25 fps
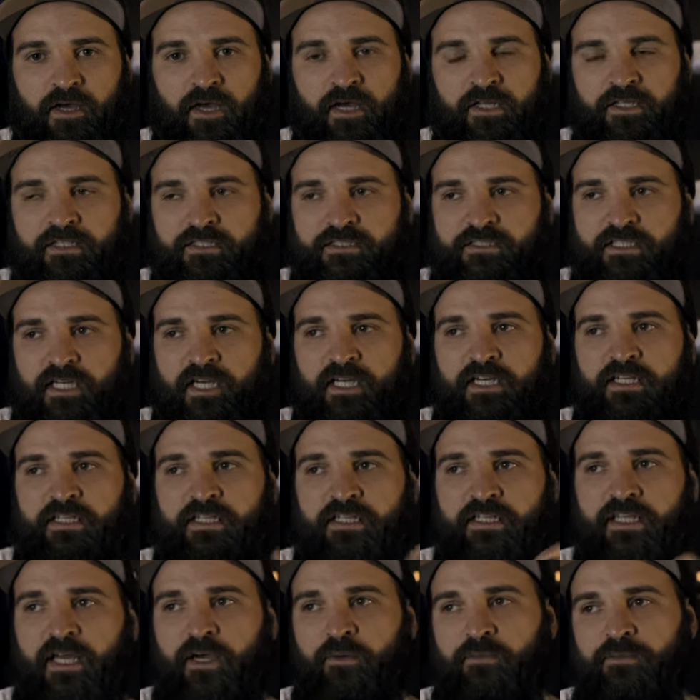I
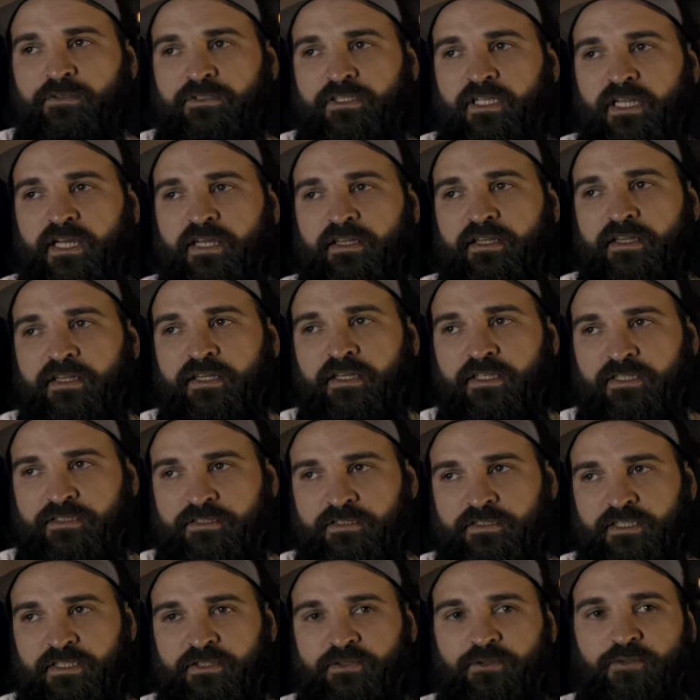decided that was like the hit
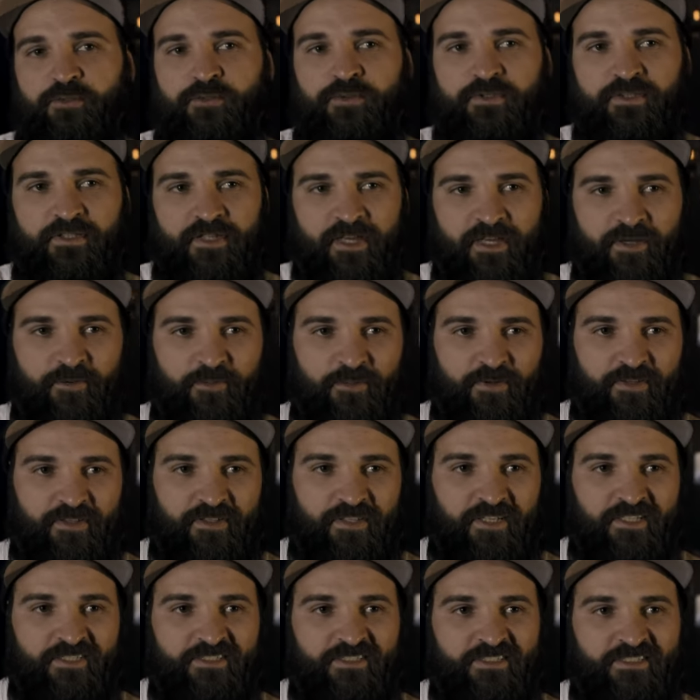single would take with
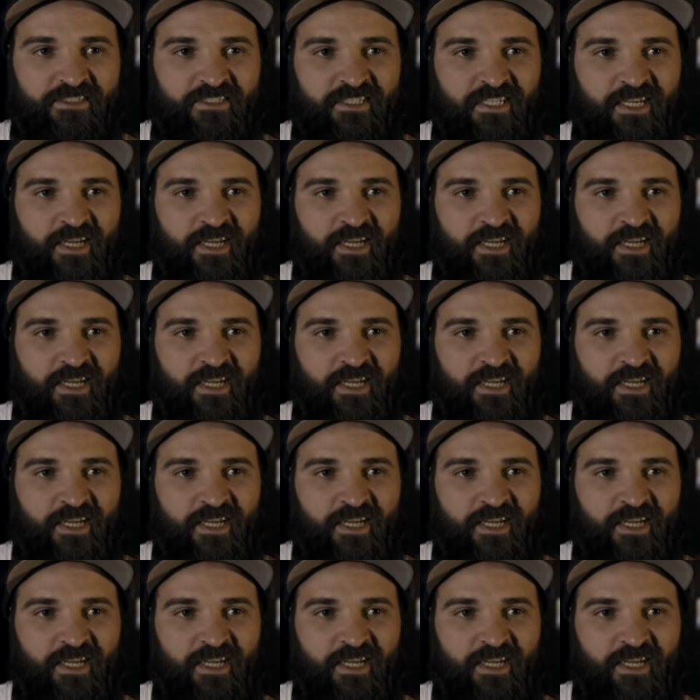us.